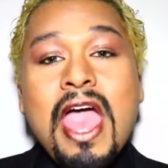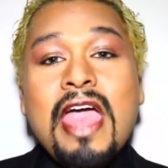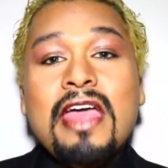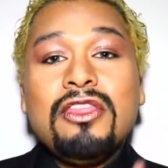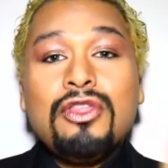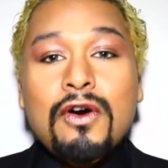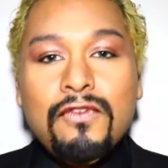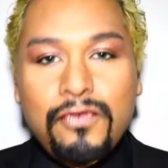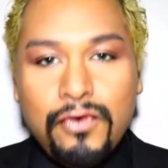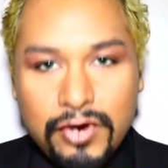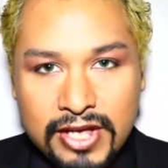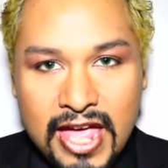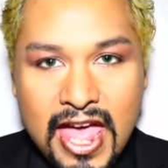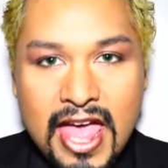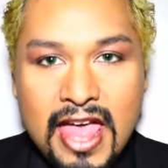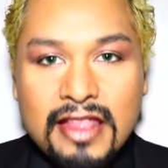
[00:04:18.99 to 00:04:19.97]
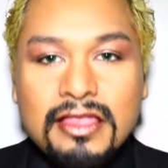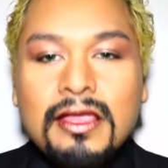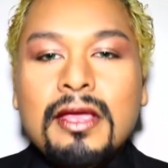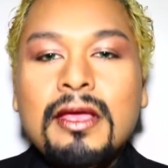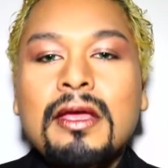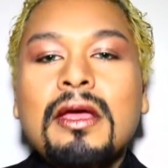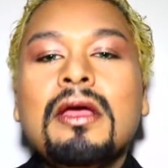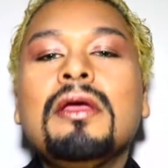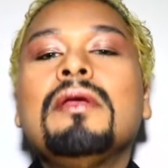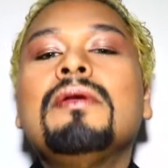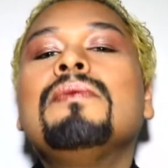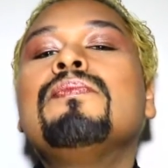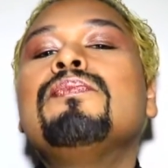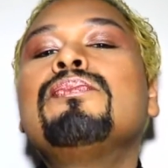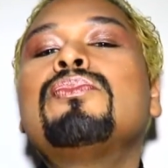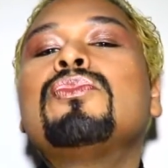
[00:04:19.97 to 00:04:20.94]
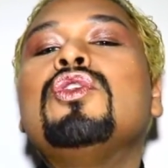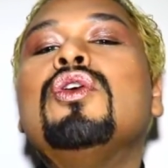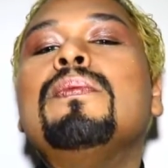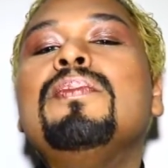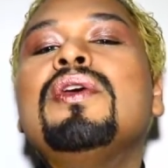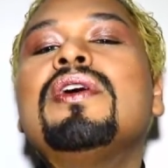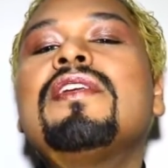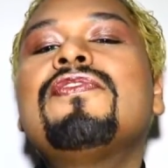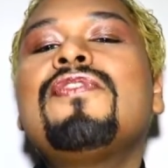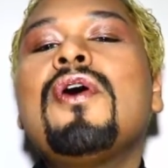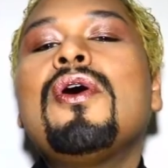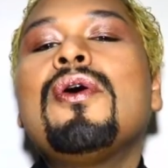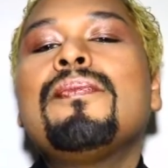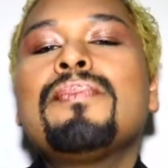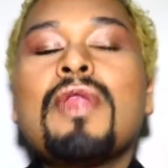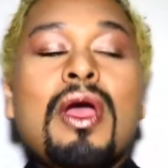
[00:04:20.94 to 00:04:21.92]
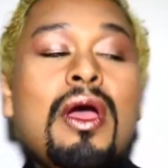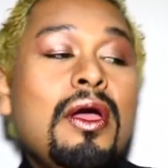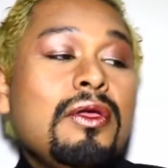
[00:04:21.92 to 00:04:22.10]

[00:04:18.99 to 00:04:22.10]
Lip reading: And don't forget, you're beautiful,